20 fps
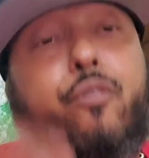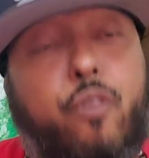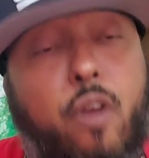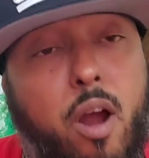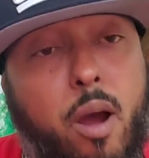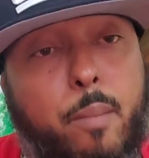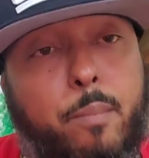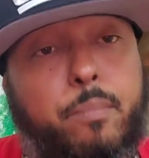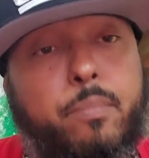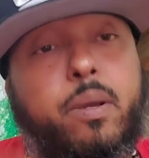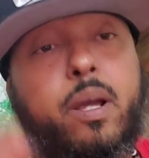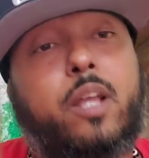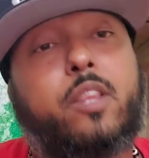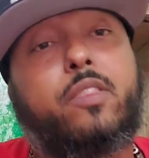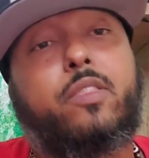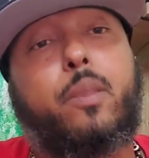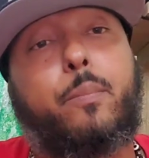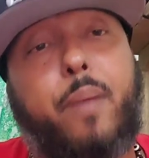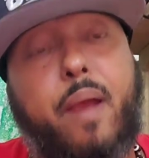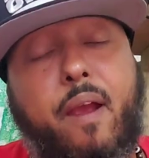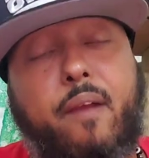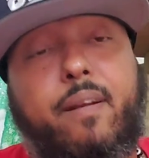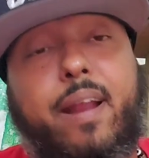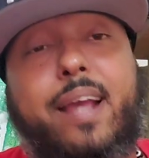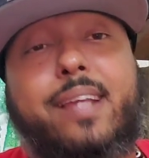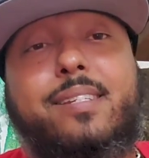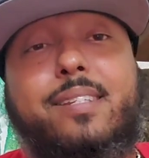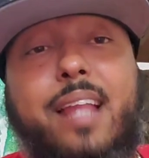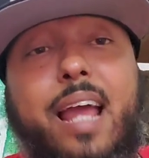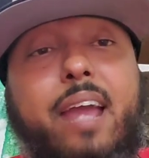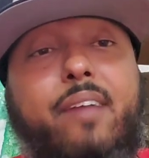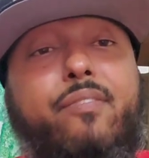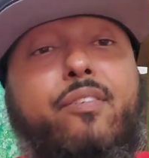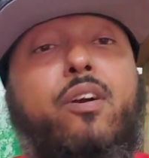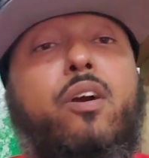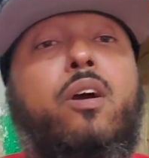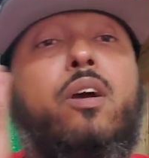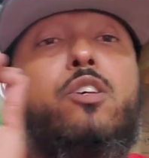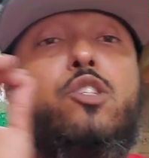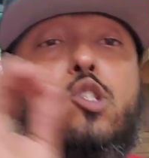from the Paradise Lyfe
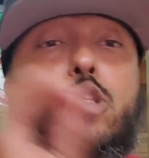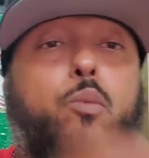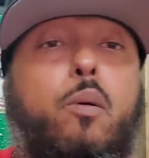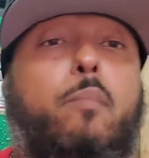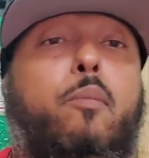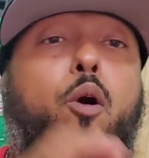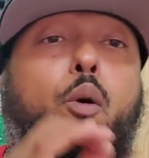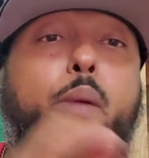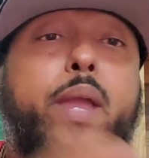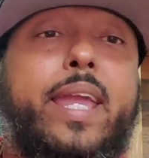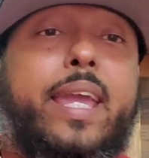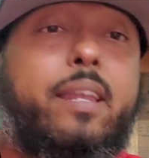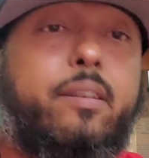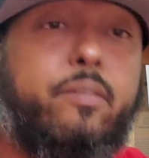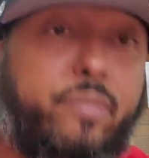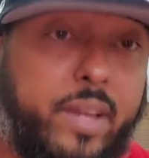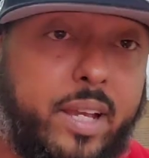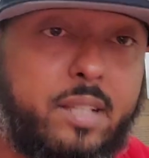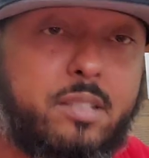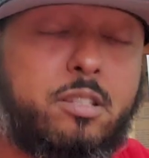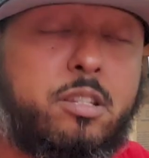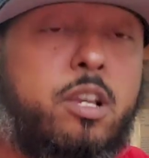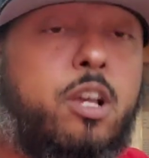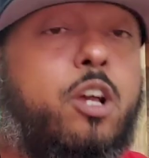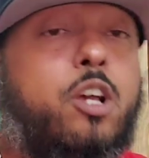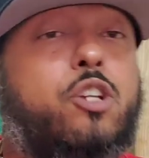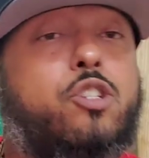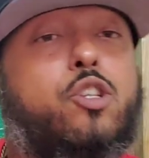Super Bowl weekend events.